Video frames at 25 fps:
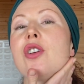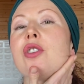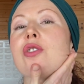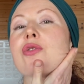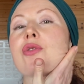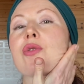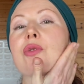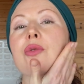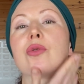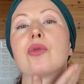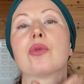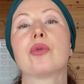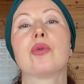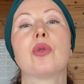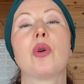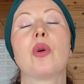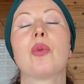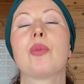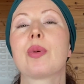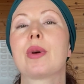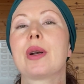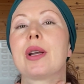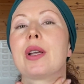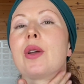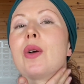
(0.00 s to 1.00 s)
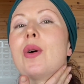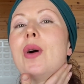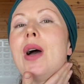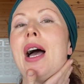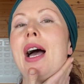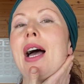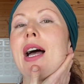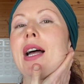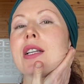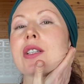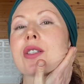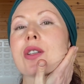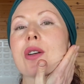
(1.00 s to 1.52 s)
so do not bring your
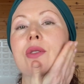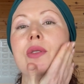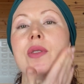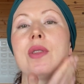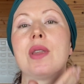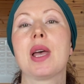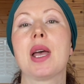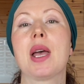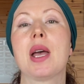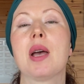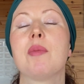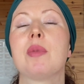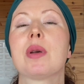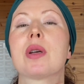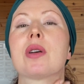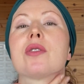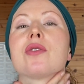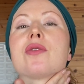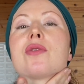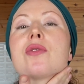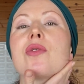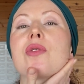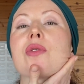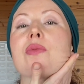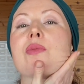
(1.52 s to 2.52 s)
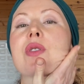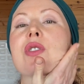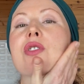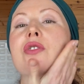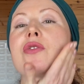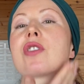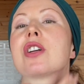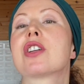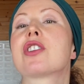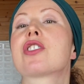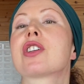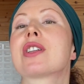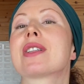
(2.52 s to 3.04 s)
hand on there because you're going to be
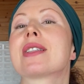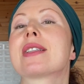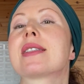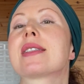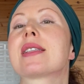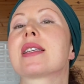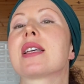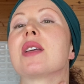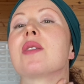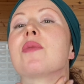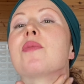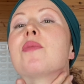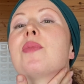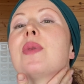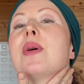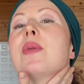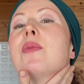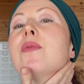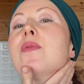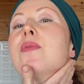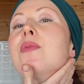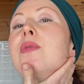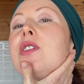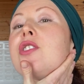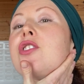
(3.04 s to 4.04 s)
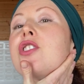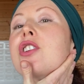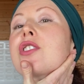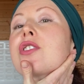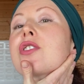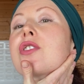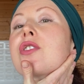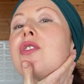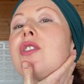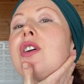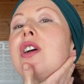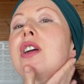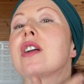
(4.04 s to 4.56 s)
stretching the skin, but we're
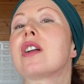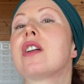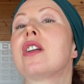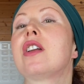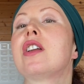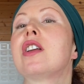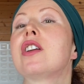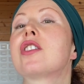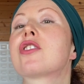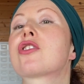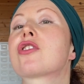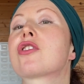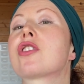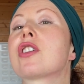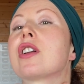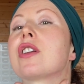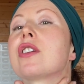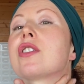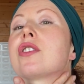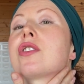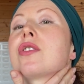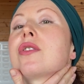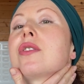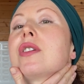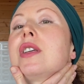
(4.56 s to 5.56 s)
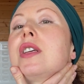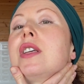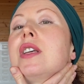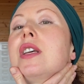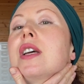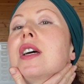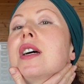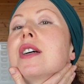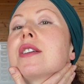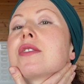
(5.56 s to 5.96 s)
just going literally to here.